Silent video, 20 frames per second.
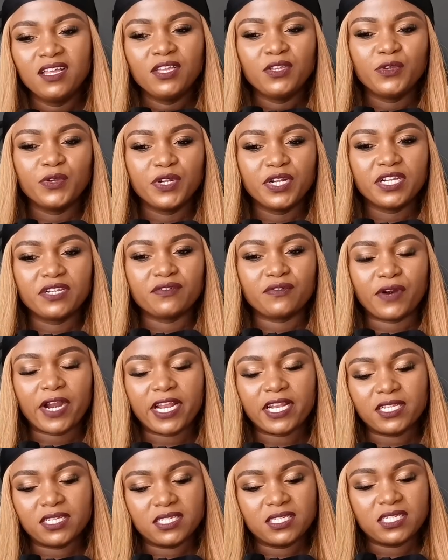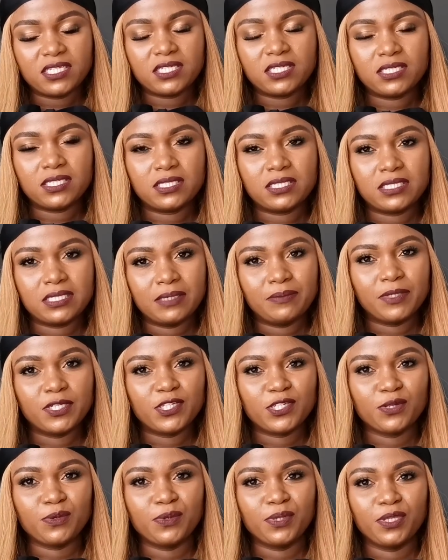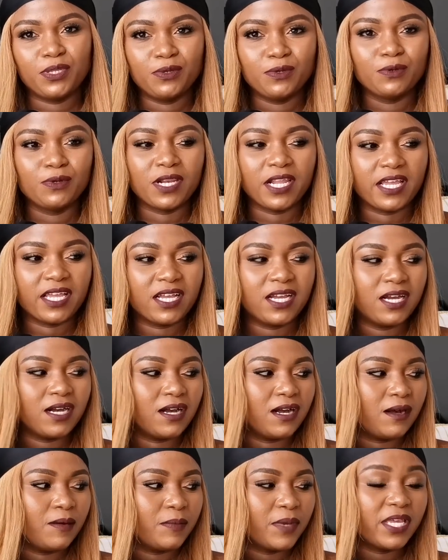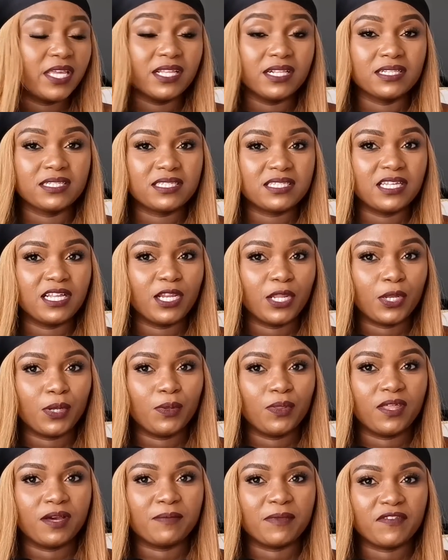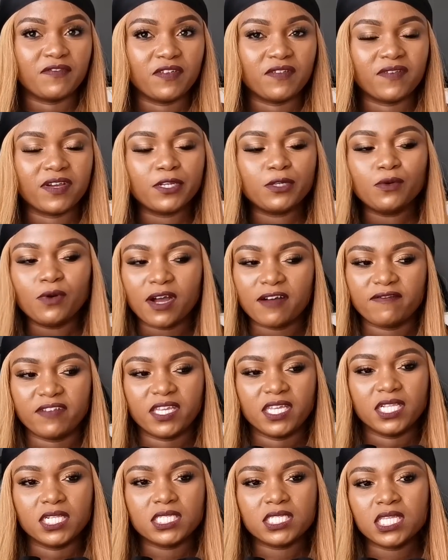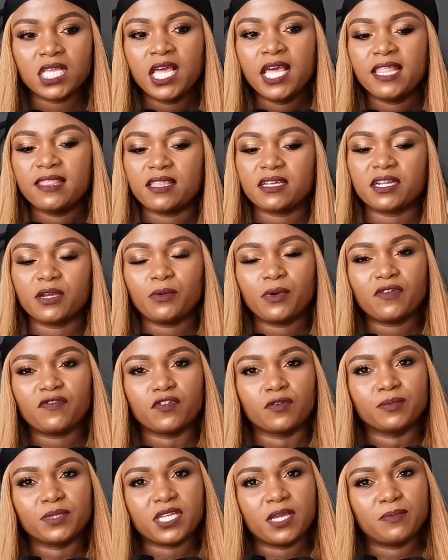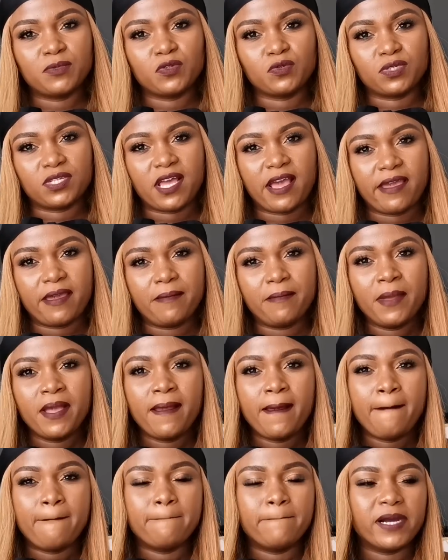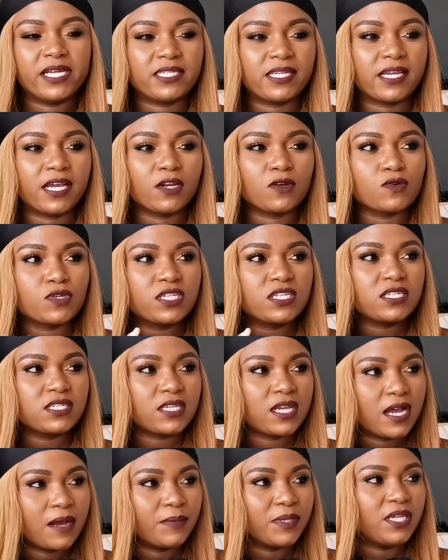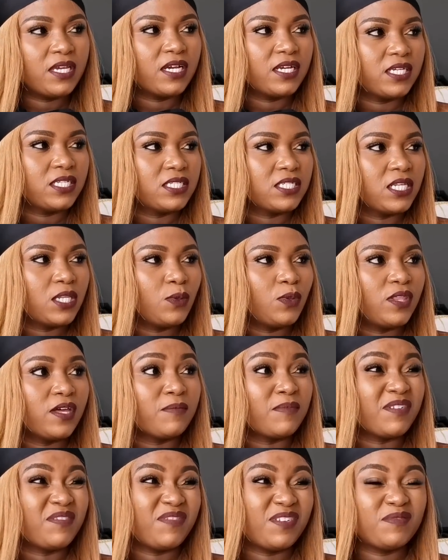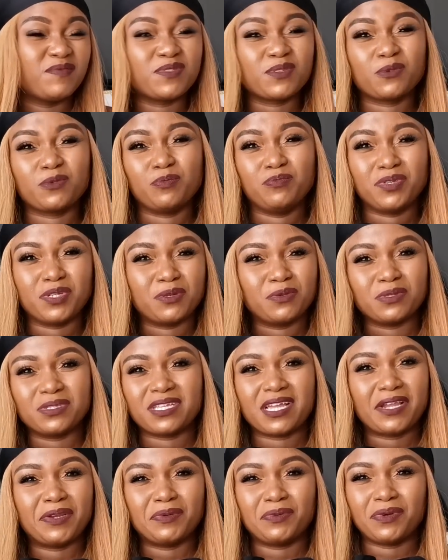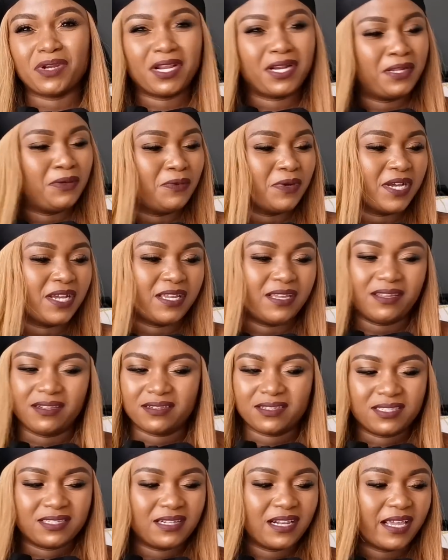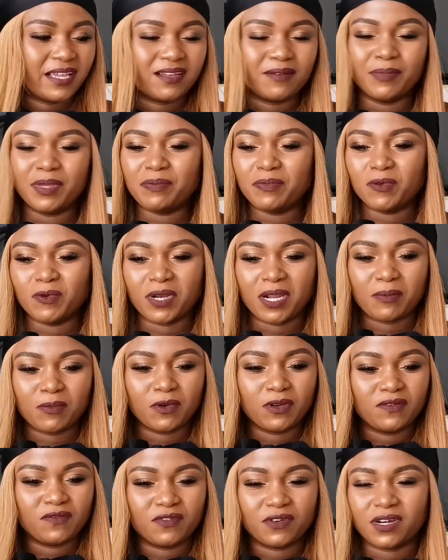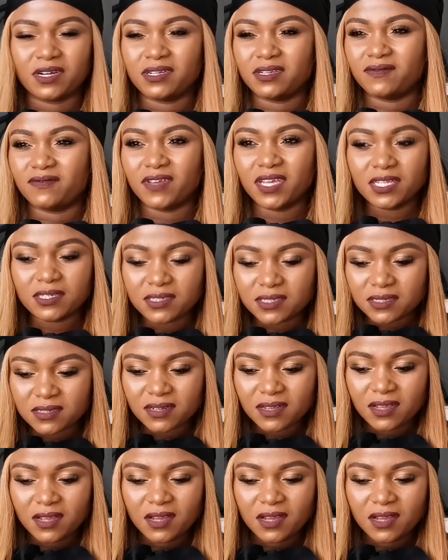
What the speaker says: you'll rarely see me showing you like heels, telling you they're my favorite. I do have heels that I wear from time to time, but I cannot come here and tell you they're my faves because I rarely wear heels. Like, maybe when I'm going for an event,